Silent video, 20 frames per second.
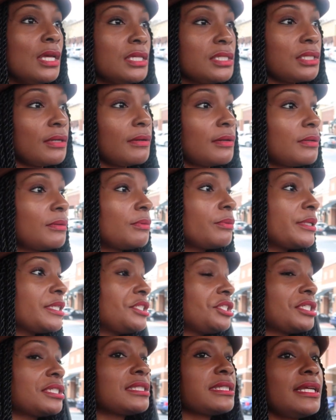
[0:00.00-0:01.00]
So we
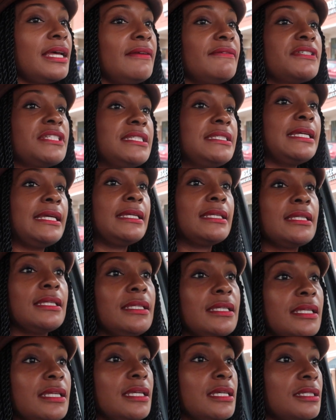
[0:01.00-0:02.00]
just left Yankee
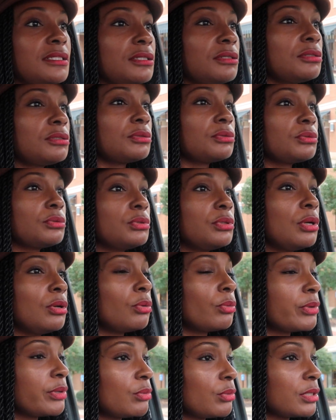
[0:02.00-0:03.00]
Candle.
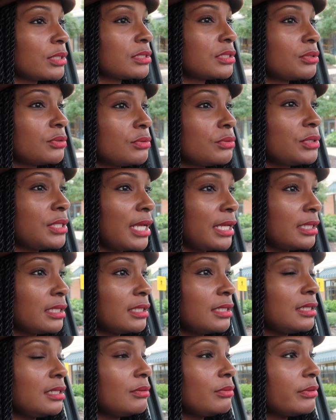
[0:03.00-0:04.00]
We went to
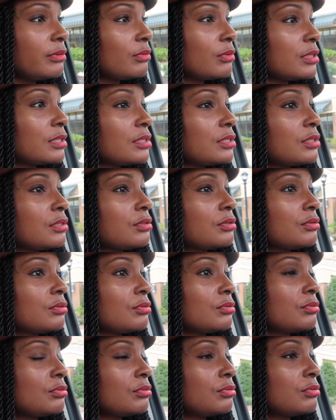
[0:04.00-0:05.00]
Yankee. We went
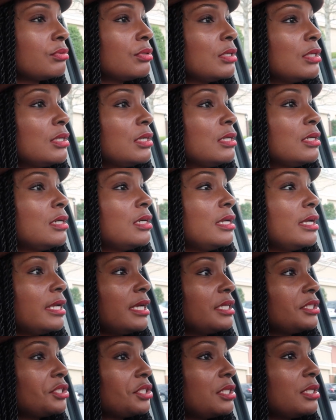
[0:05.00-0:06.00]
to
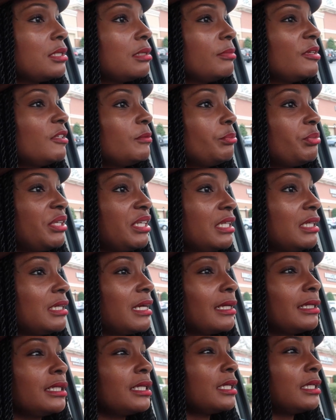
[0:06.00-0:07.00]
H&M in pink.
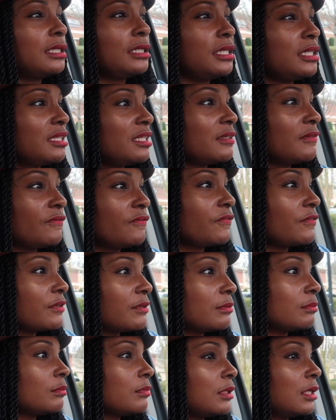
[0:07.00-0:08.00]
I didn't get anything
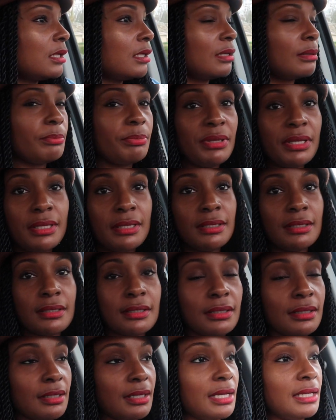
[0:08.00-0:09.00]
from pink.
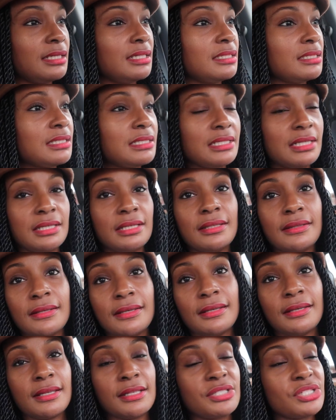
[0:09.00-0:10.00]
I didn't see
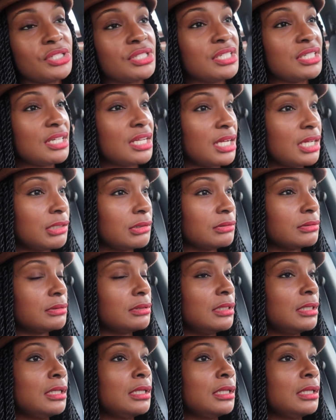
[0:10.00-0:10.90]
anything that stood out